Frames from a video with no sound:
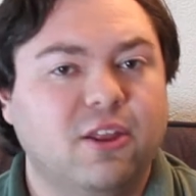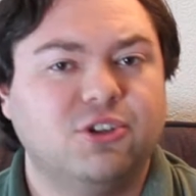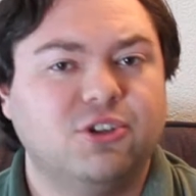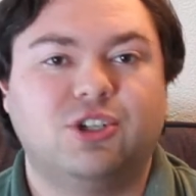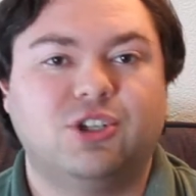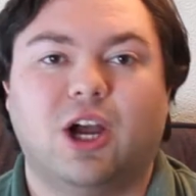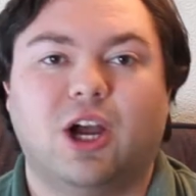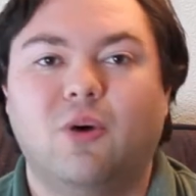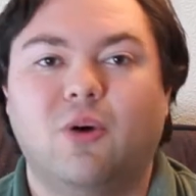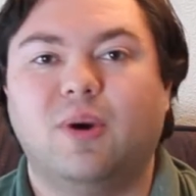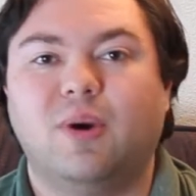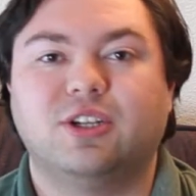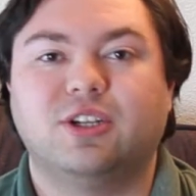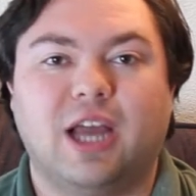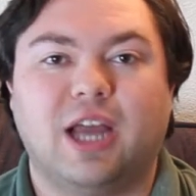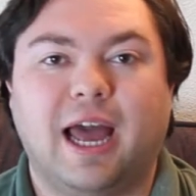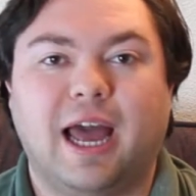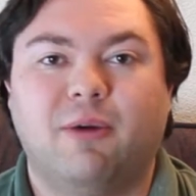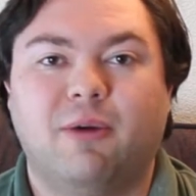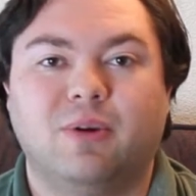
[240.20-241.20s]
show which
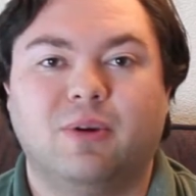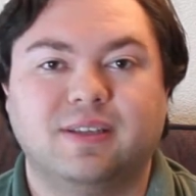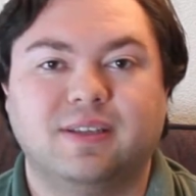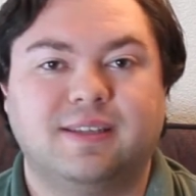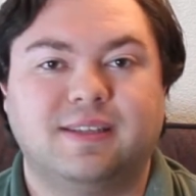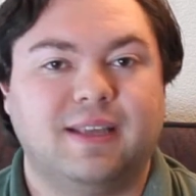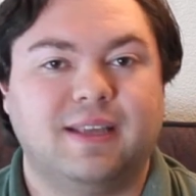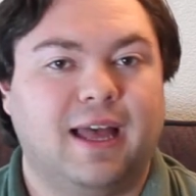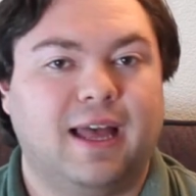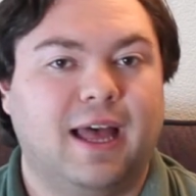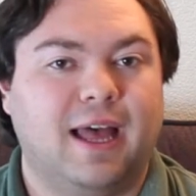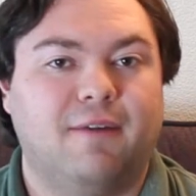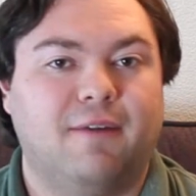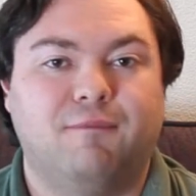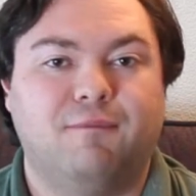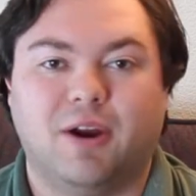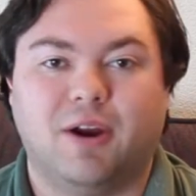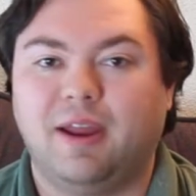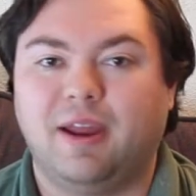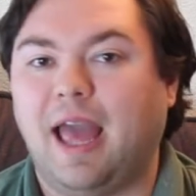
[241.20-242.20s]
I was
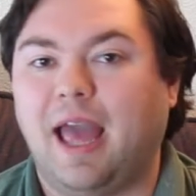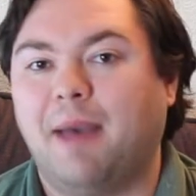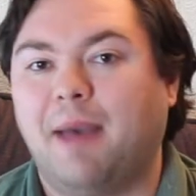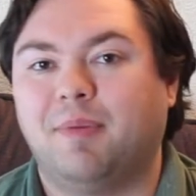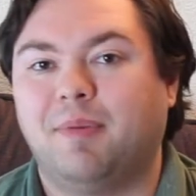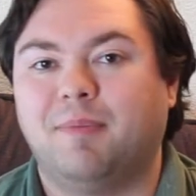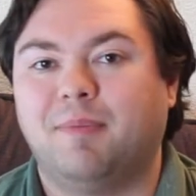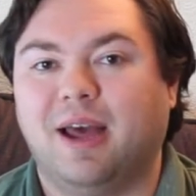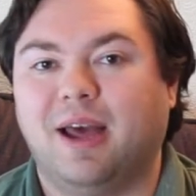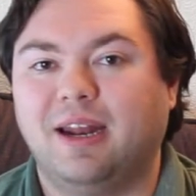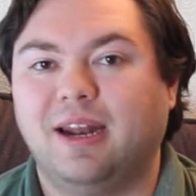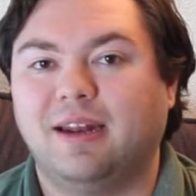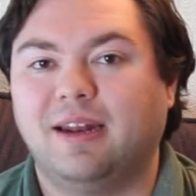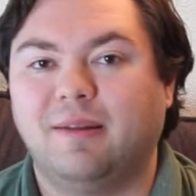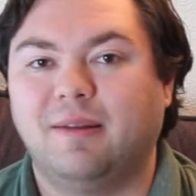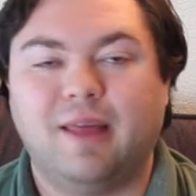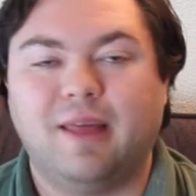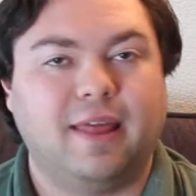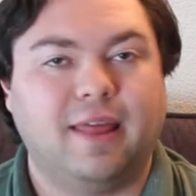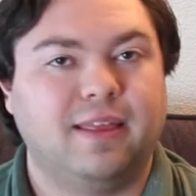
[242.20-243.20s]
very happy about,
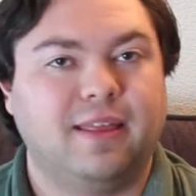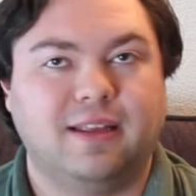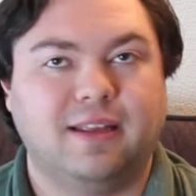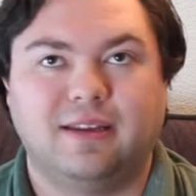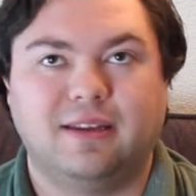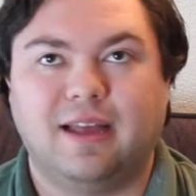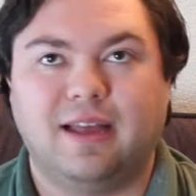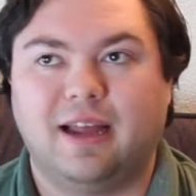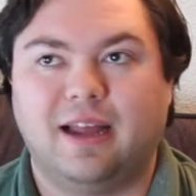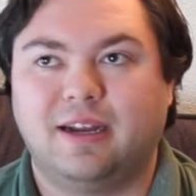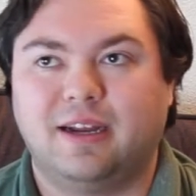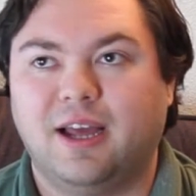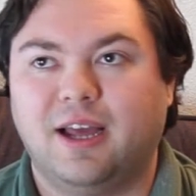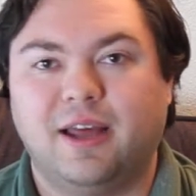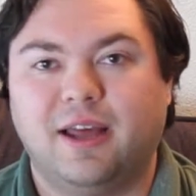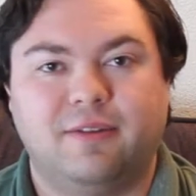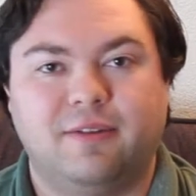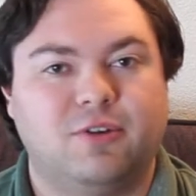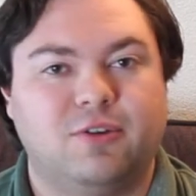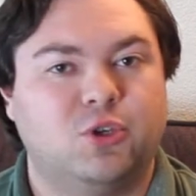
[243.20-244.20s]
and I think it got
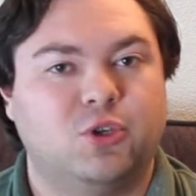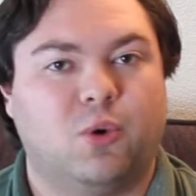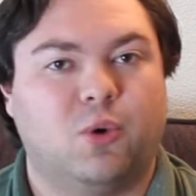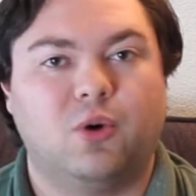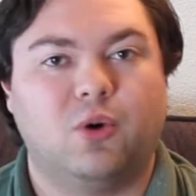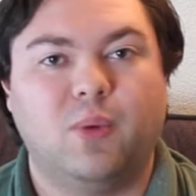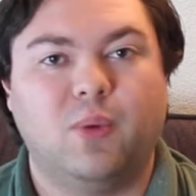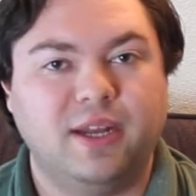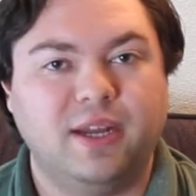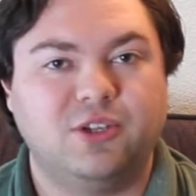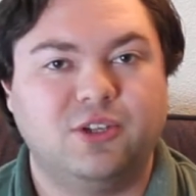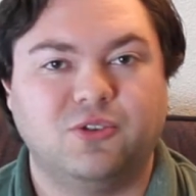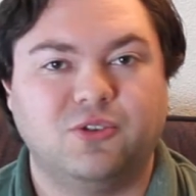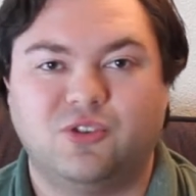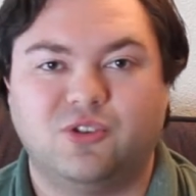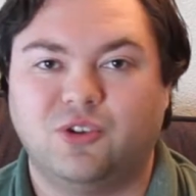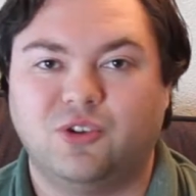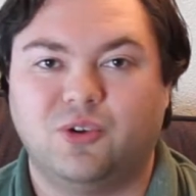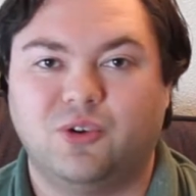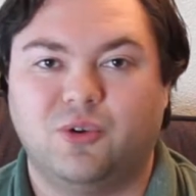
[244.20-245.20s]
cut short way too
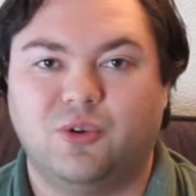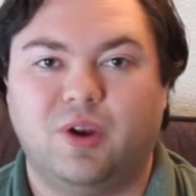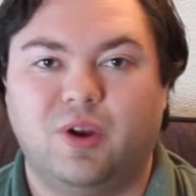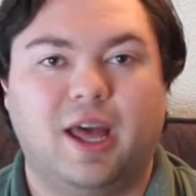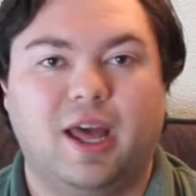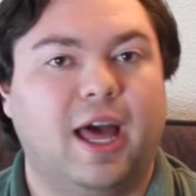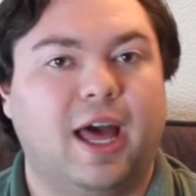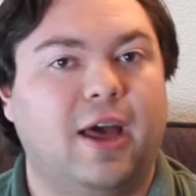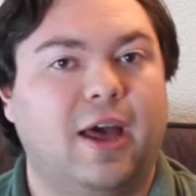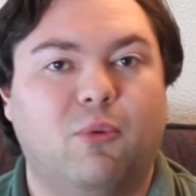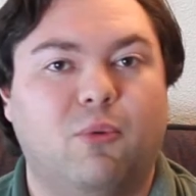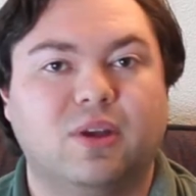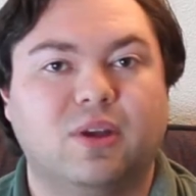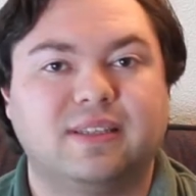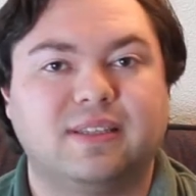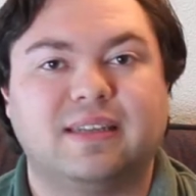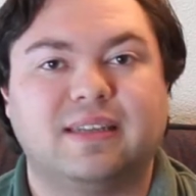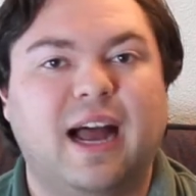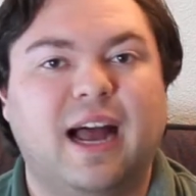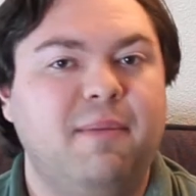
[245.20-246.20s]
soon,
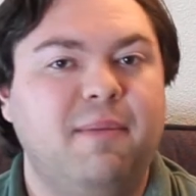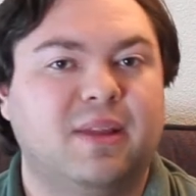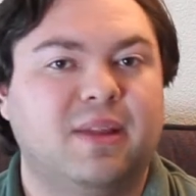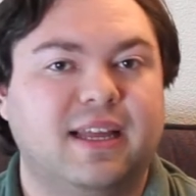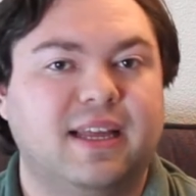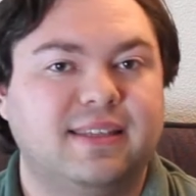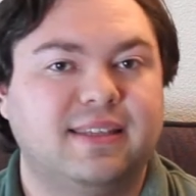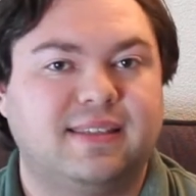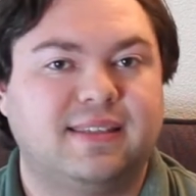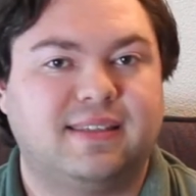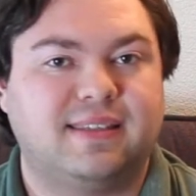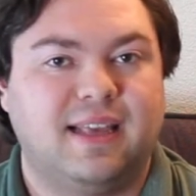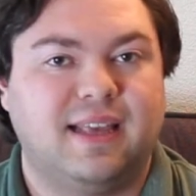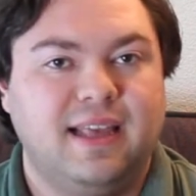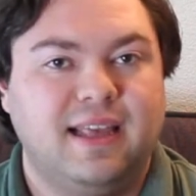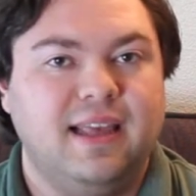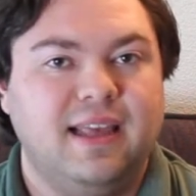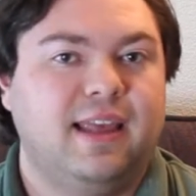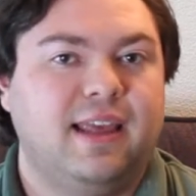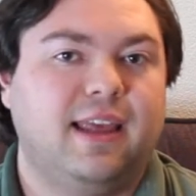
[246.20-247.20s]
was Timeless,
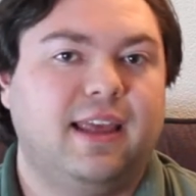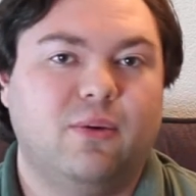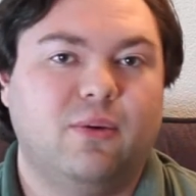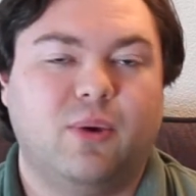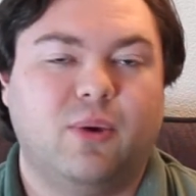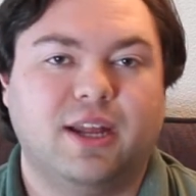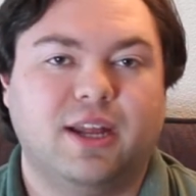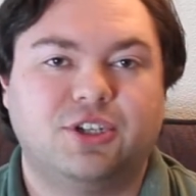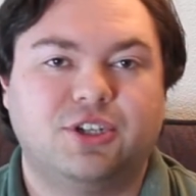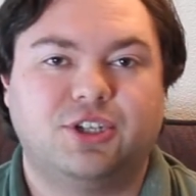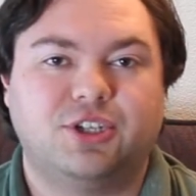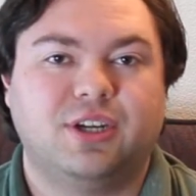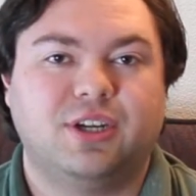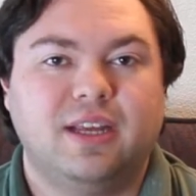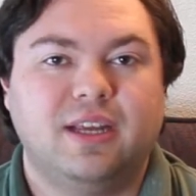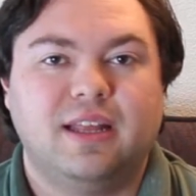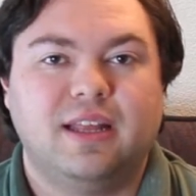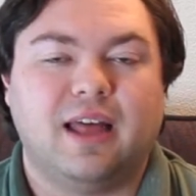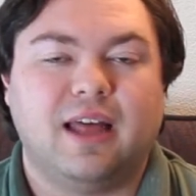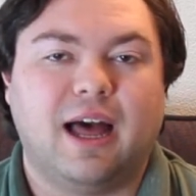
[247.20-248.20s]
in which
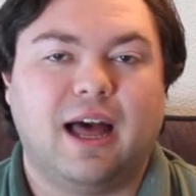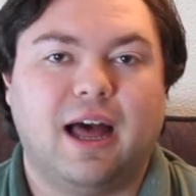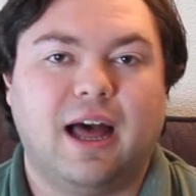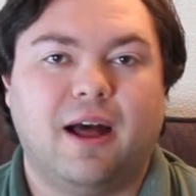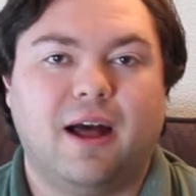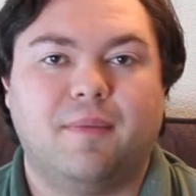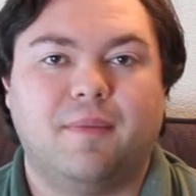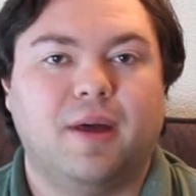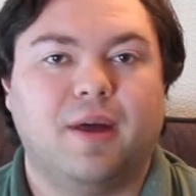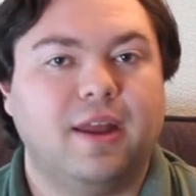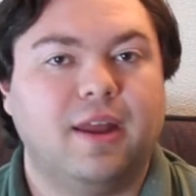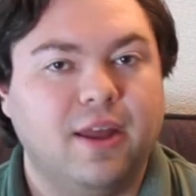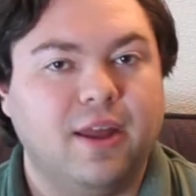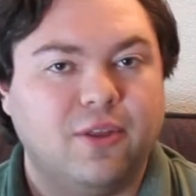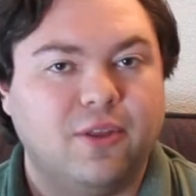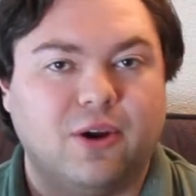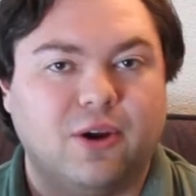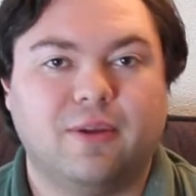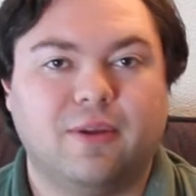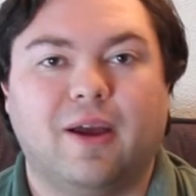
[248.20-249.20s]

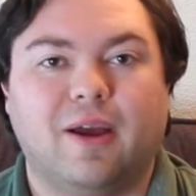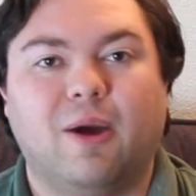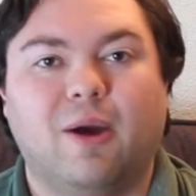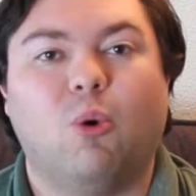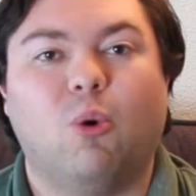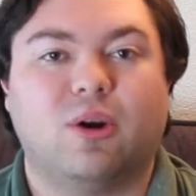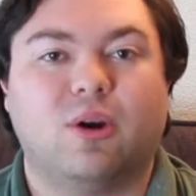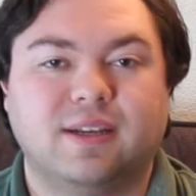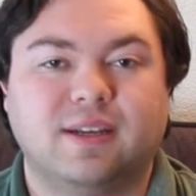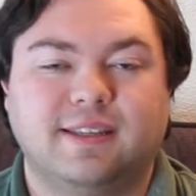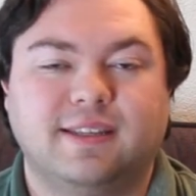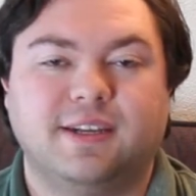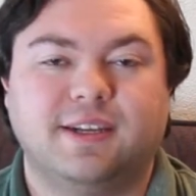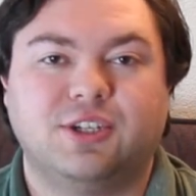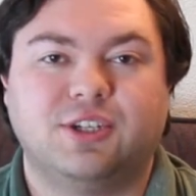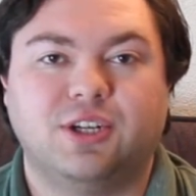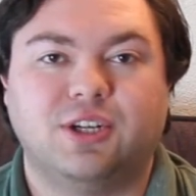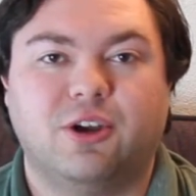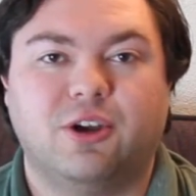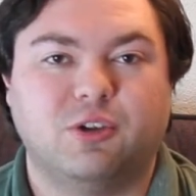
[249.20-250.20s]
another
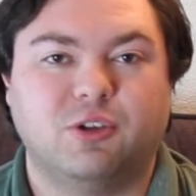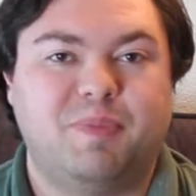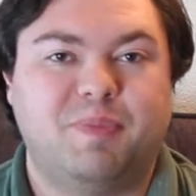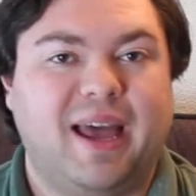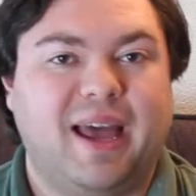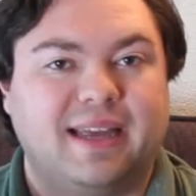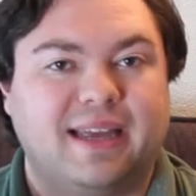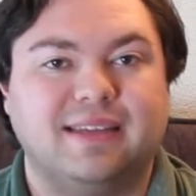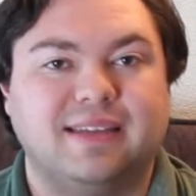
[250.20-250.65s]
organization goes back in